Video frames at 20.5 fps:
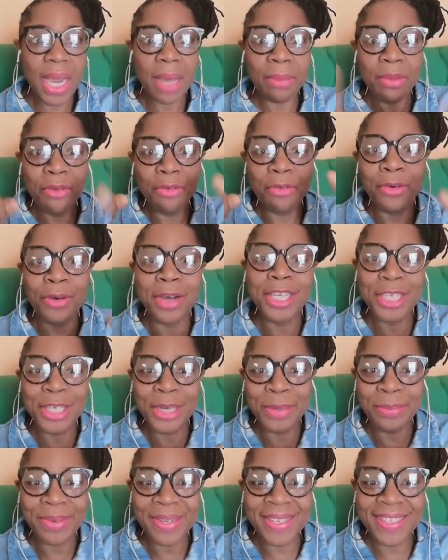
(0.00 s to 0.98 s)
And before I
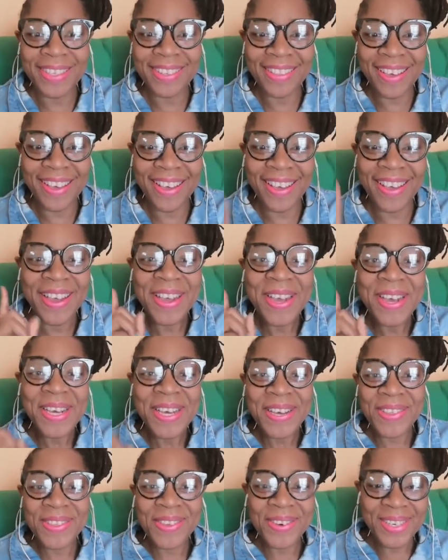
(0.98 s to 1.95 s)
jump into there,
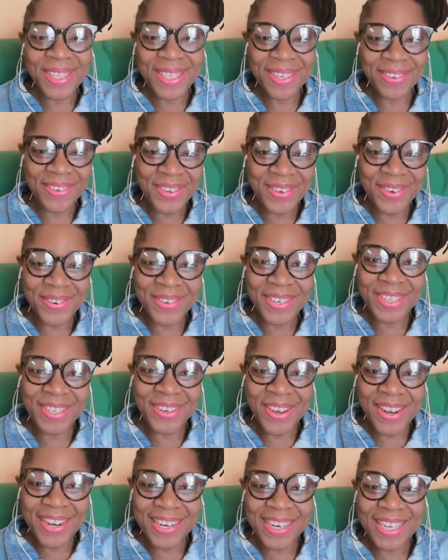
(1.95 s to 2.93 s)
those of you who are
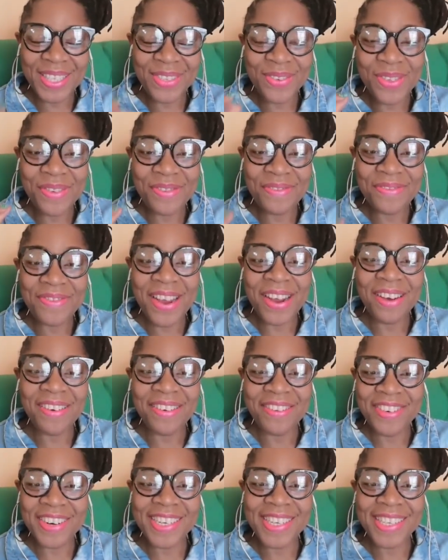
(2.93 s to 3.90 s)
joining us for the
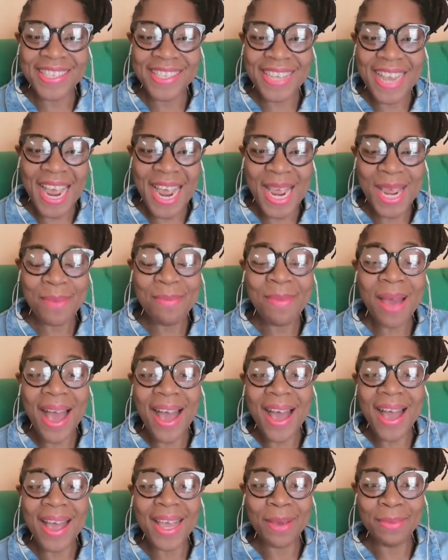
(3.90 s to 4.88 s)
very first time,
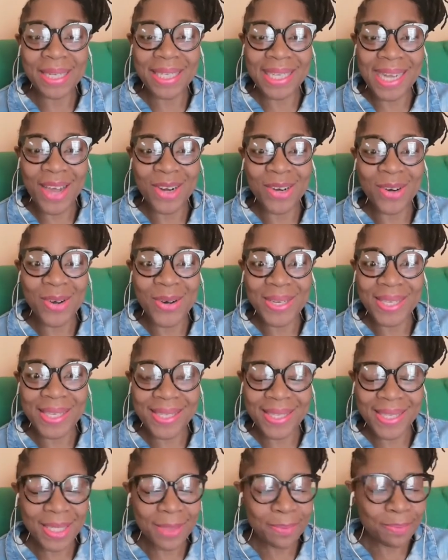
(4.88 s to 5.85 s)
I am Adanna
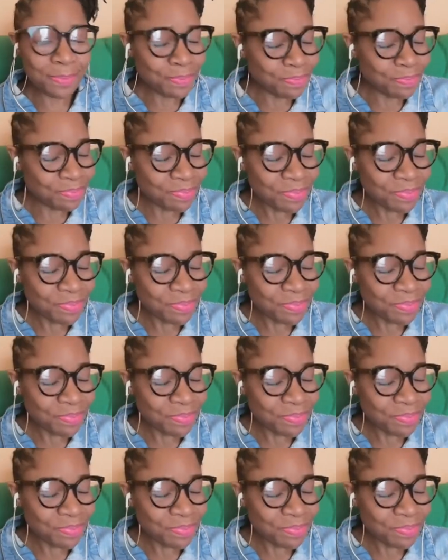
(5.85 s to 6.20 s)
Austin.